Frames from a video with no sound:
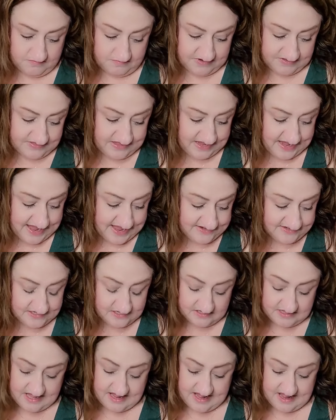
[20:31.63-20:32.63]
But they had
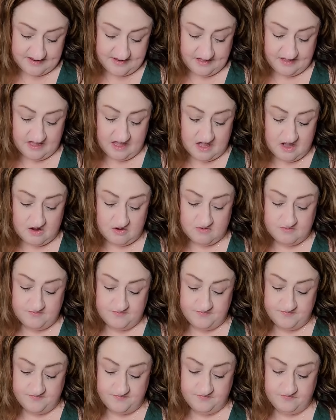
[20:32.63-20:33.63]
to go.